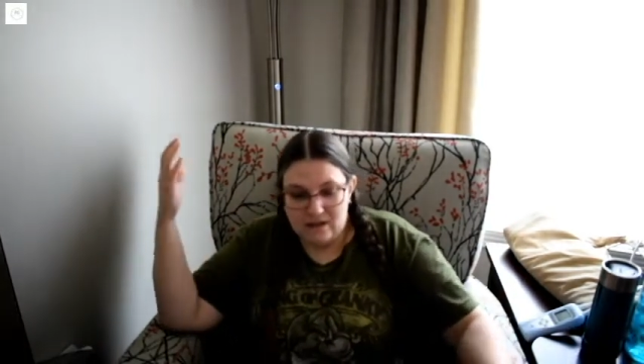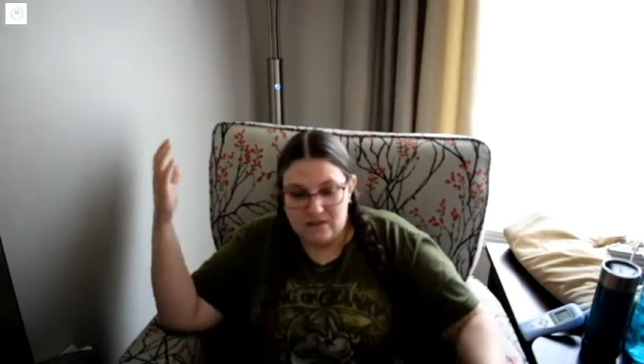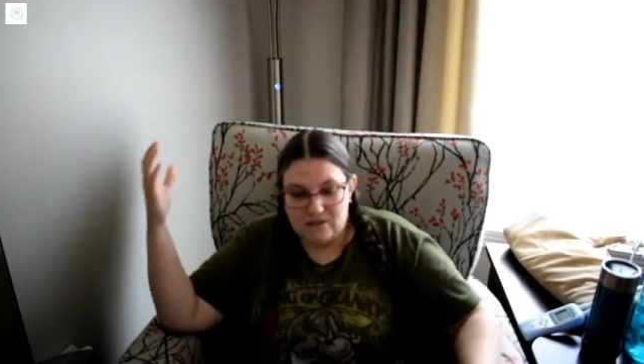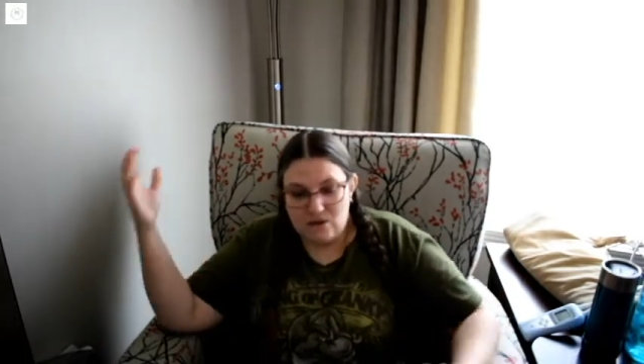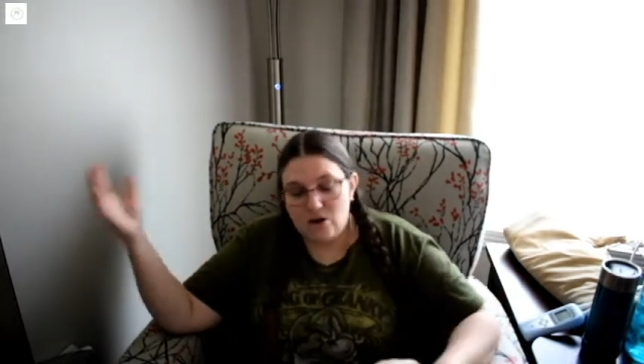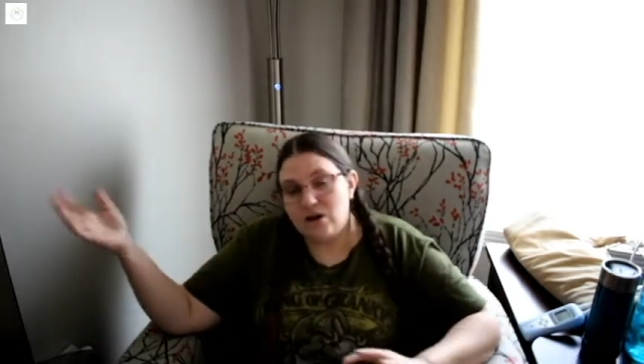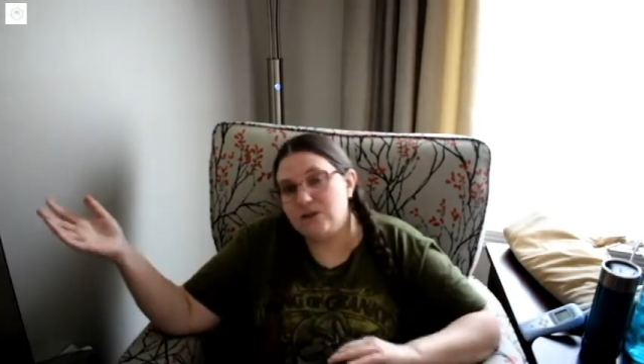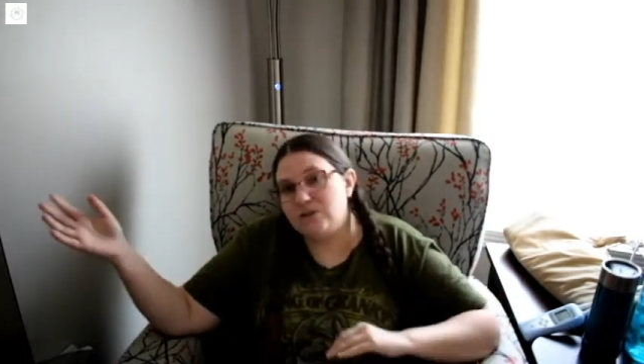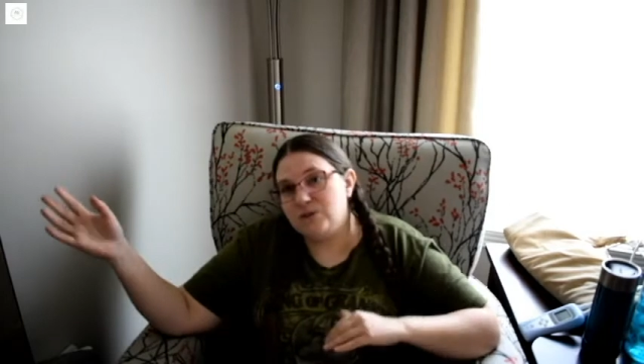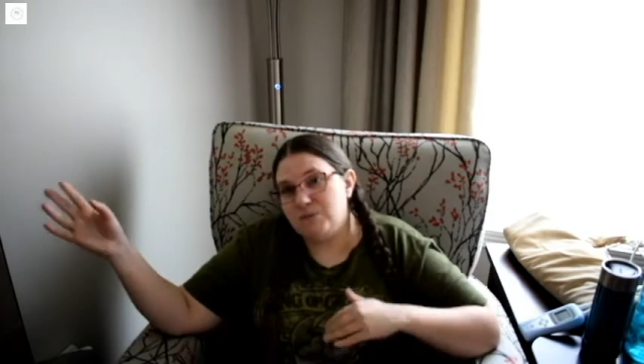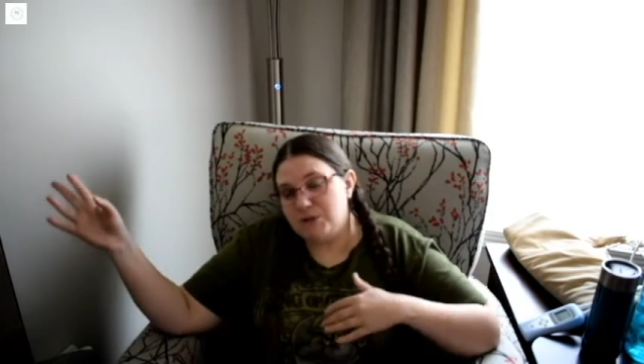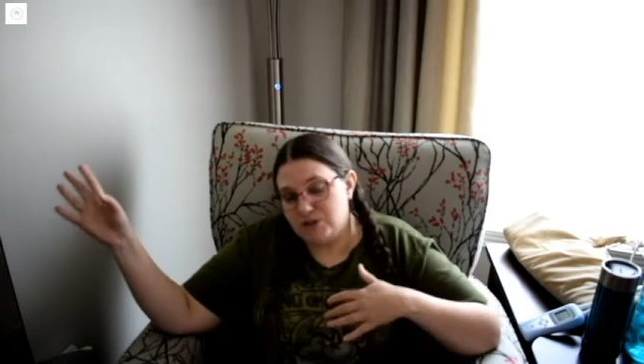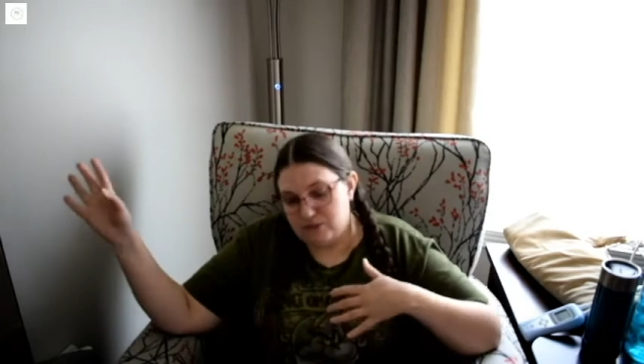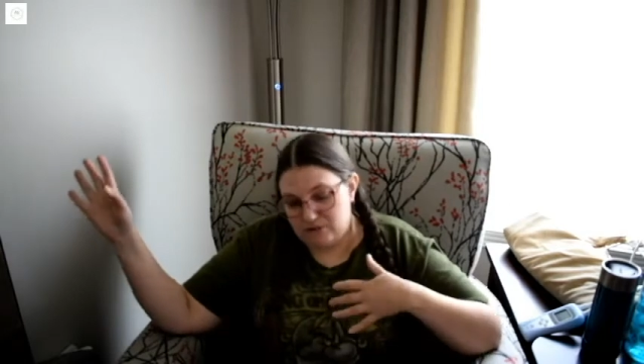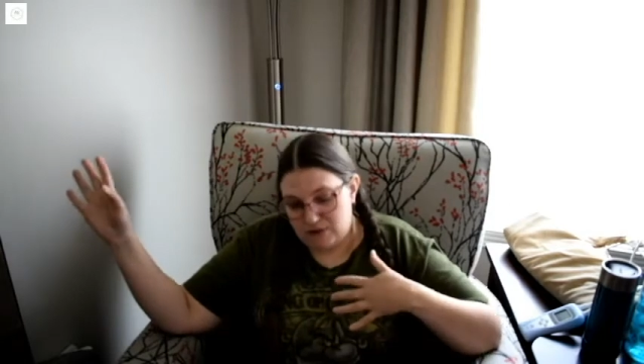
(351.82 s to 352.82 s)
There are also a
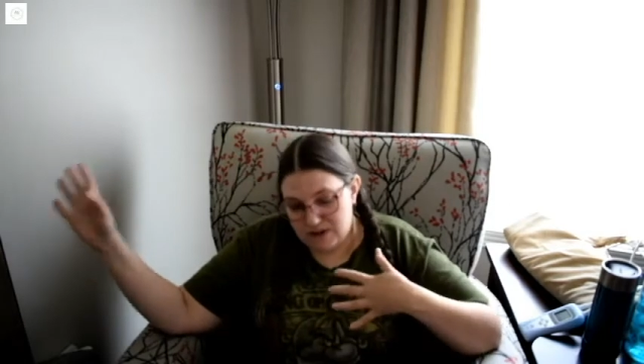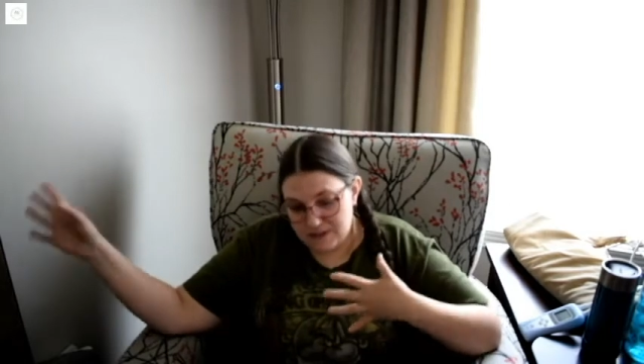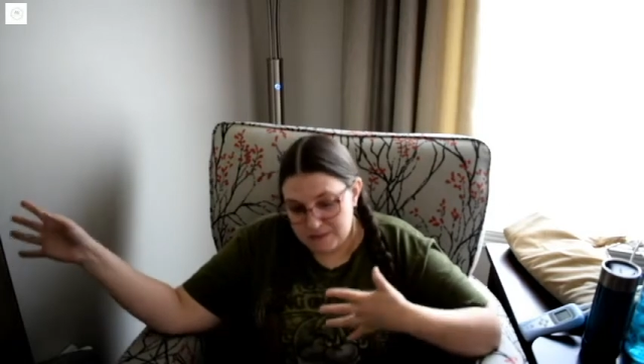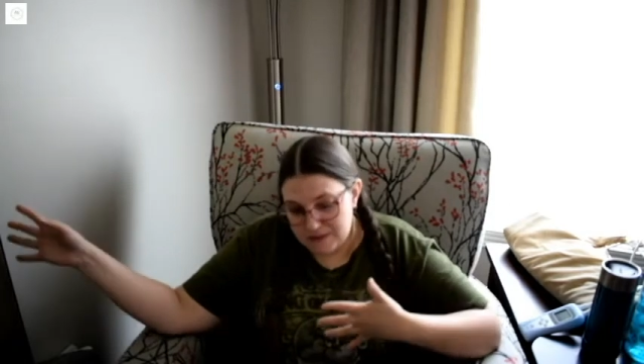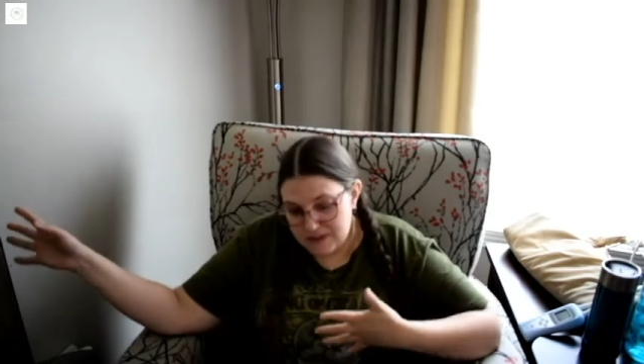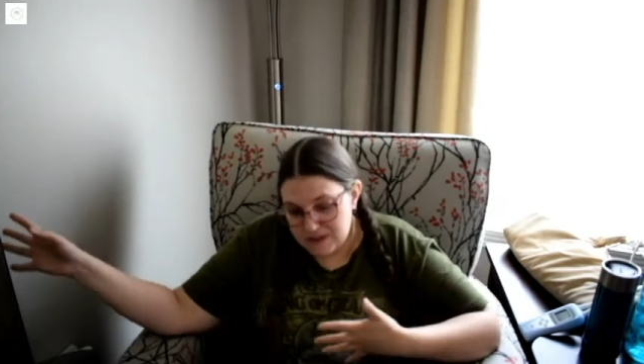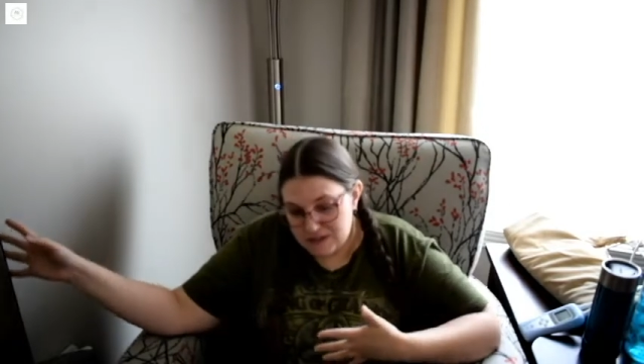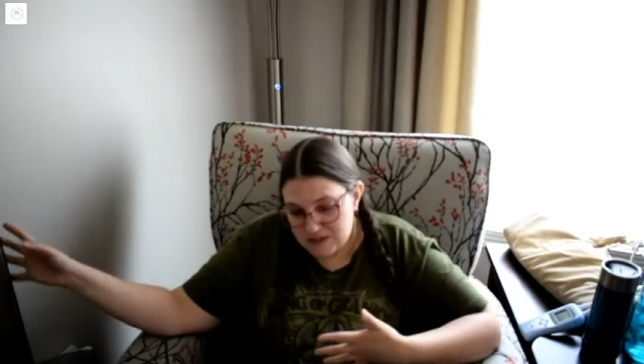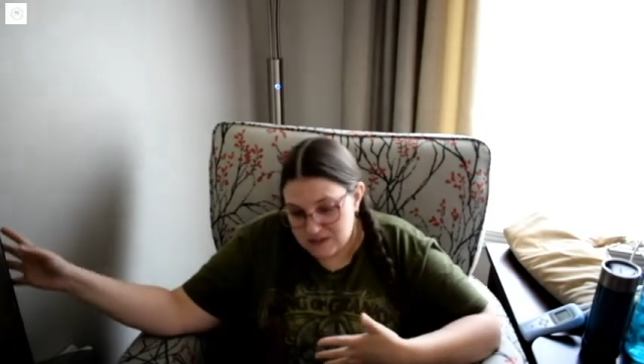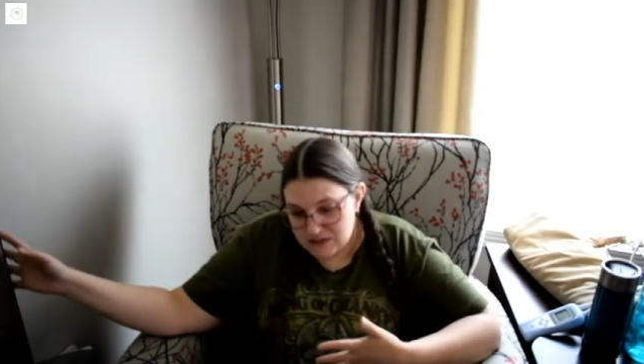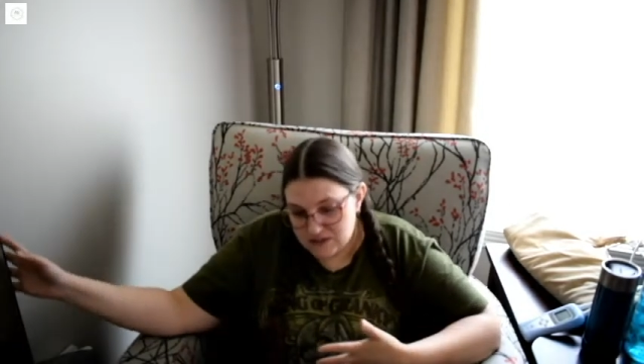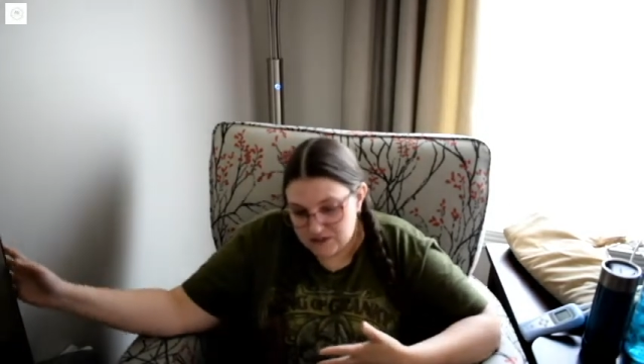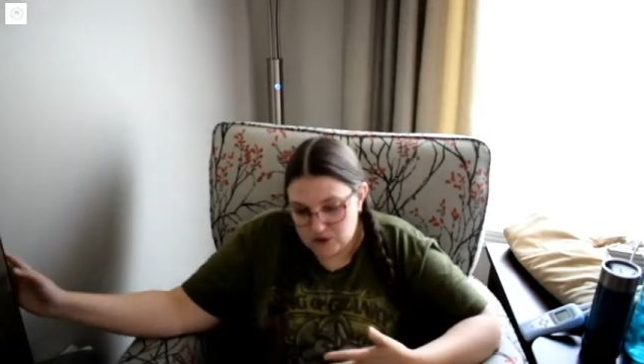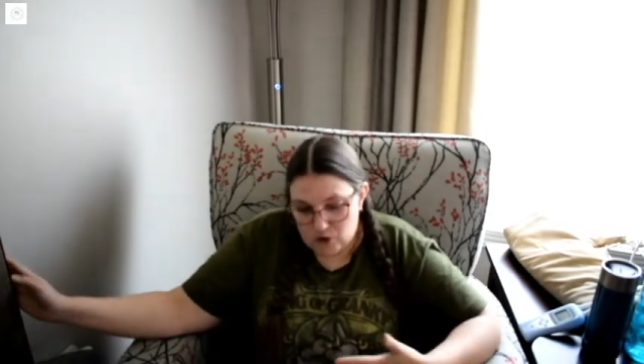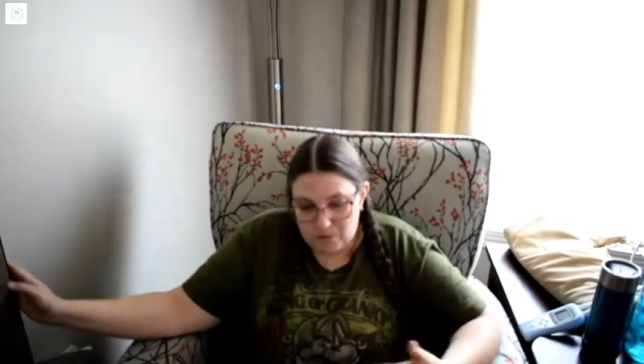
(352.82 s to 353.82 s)
bunch of recipes
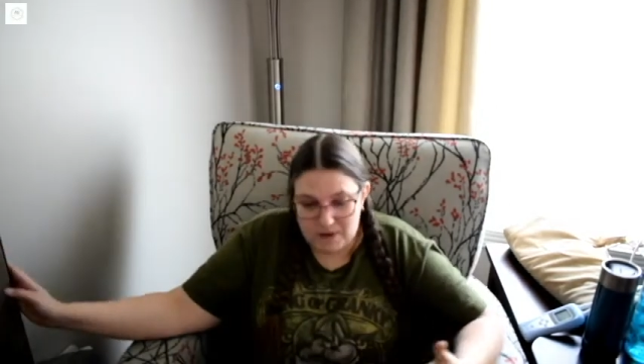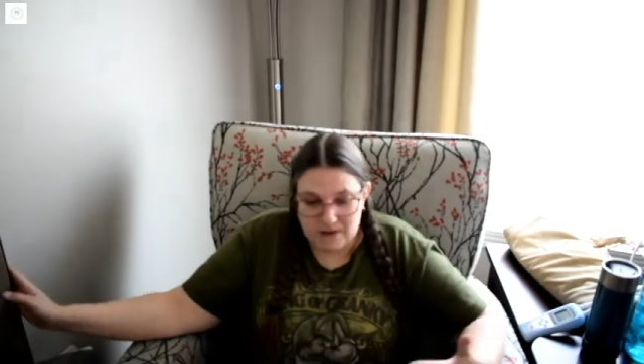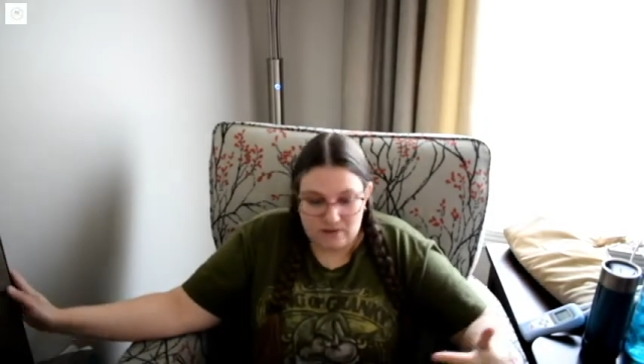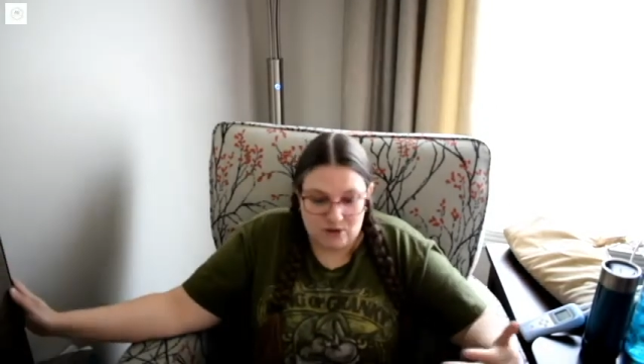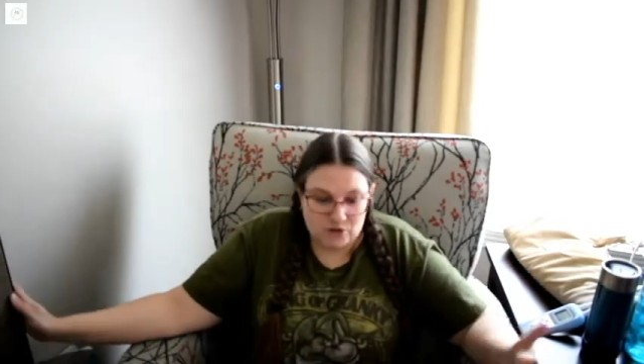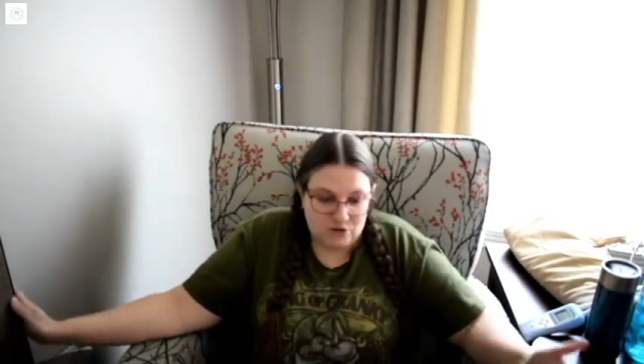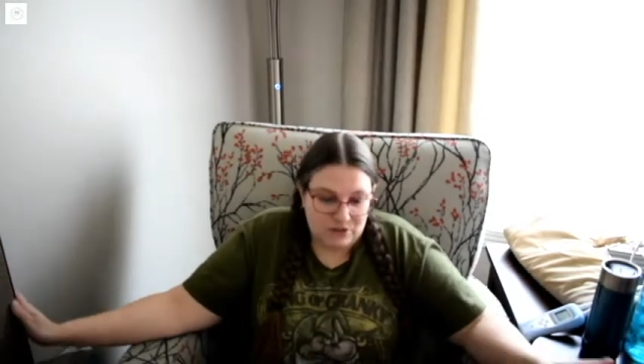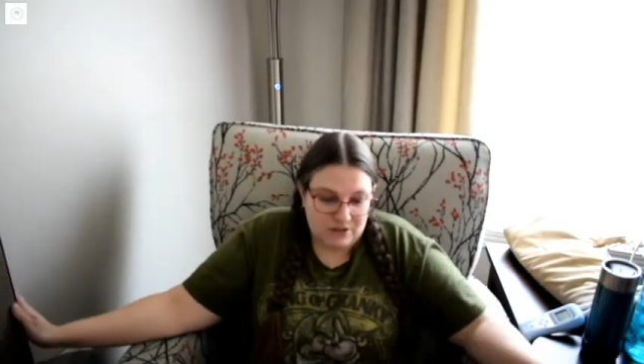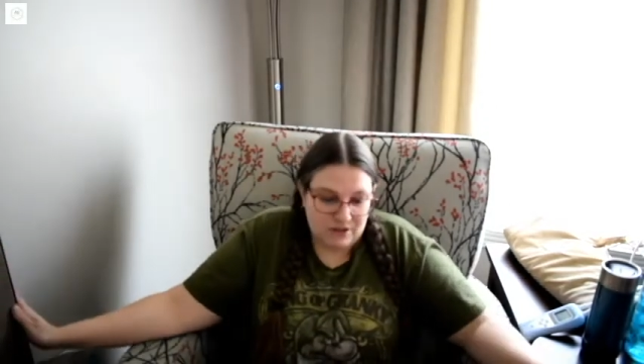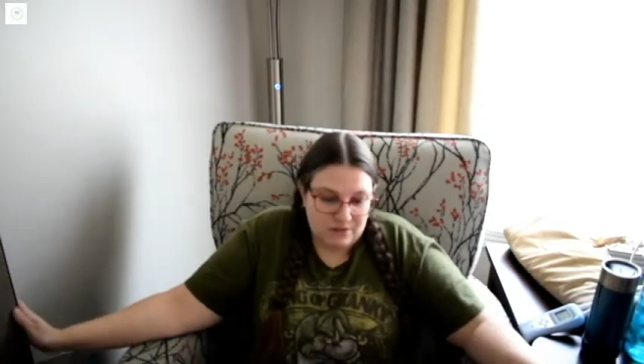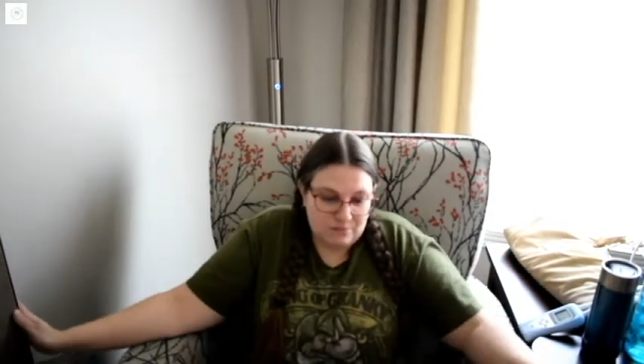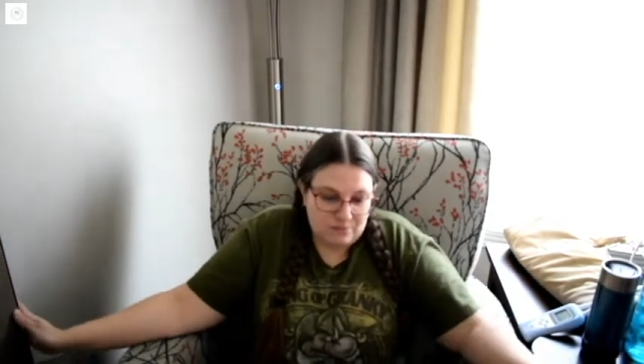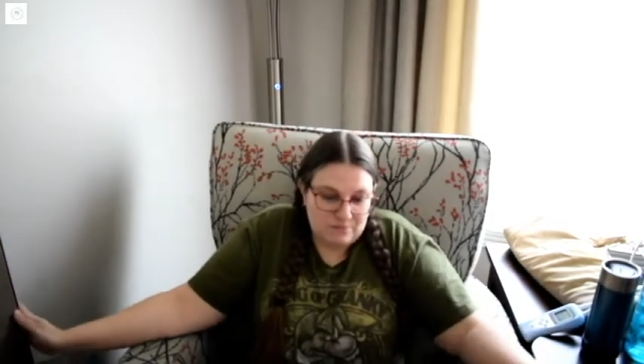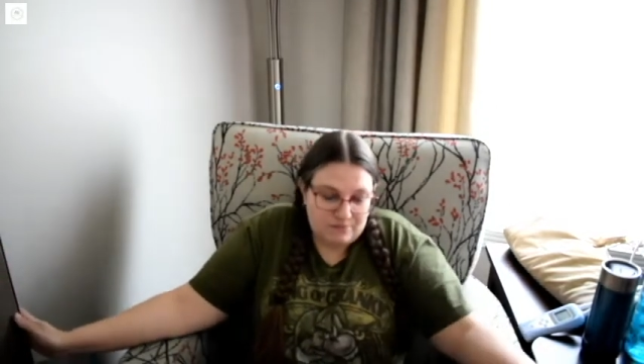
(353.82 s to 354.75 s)
for homemade laundry